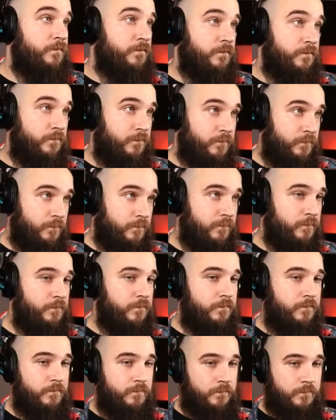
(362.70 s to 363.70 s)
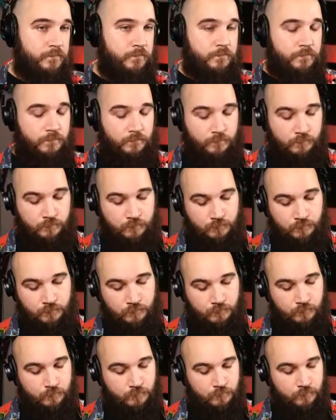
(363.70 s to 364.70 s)

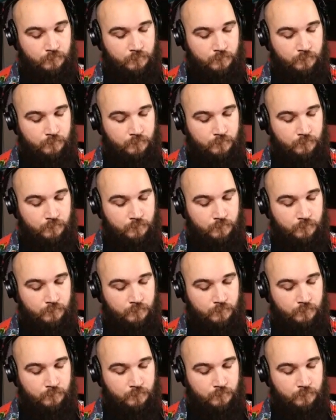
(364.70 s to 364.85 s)
[no speech]